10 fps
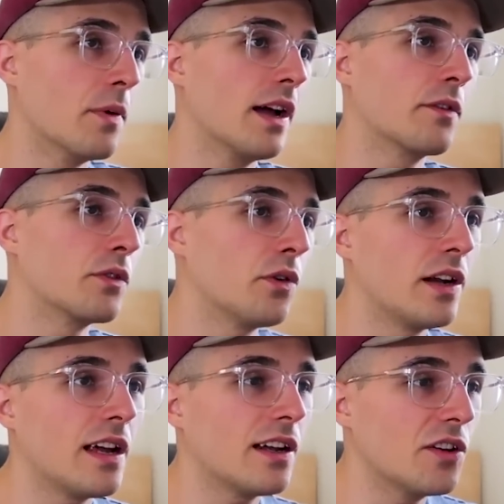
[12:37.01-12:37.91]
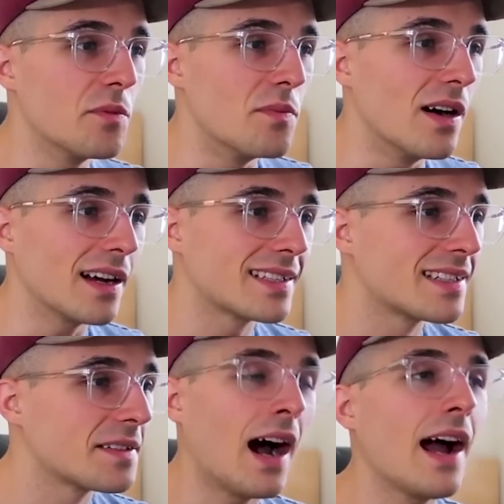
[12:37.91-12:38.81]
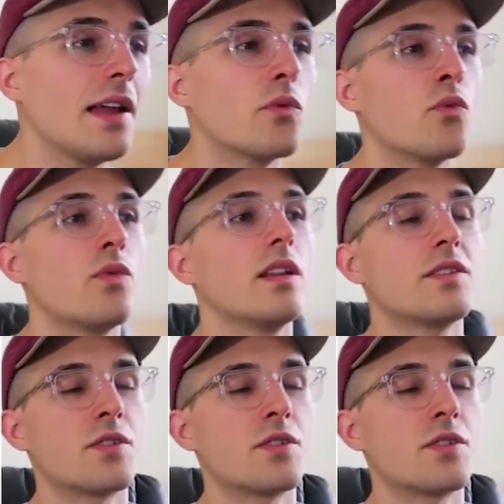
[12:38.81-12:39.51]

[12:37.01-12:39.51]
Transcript: bike for $3,900.